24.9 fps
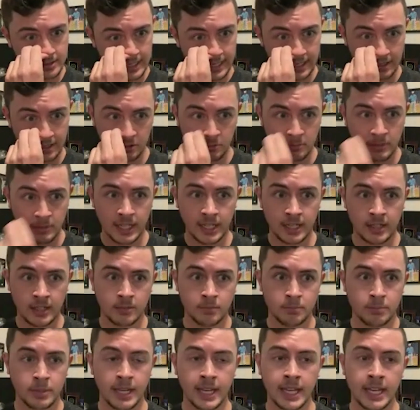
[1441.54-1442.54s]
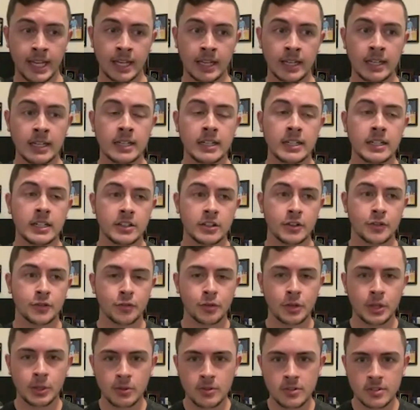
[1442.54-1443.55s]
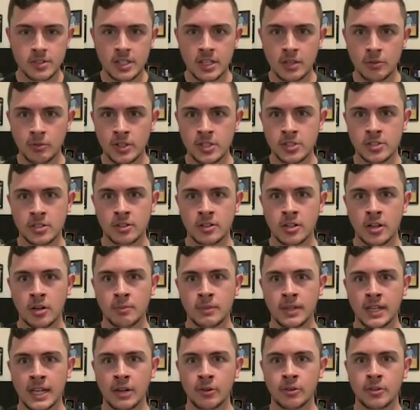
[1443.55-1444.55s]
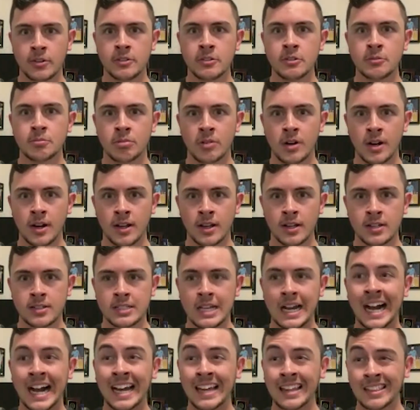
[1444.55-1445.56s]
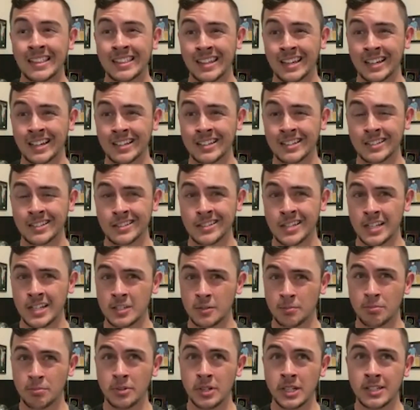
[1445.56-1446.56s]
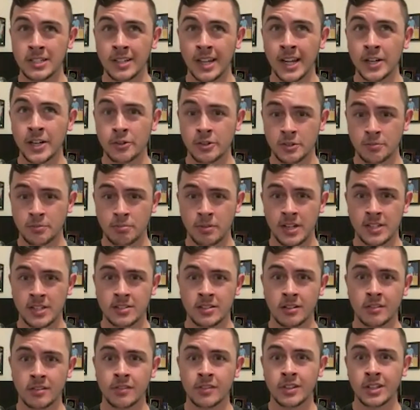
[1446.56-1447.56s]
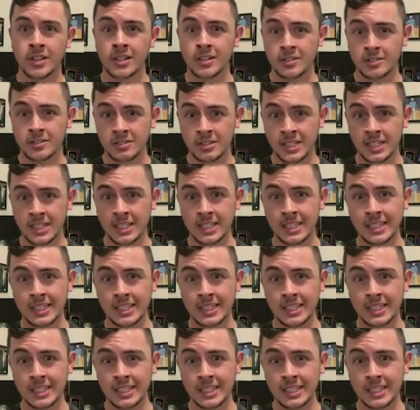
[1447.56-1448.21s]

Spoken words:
TaylorMade, and Ping, the frequency at which they're coming out with new products, I think sets a pretty dangerous precedent for the industry.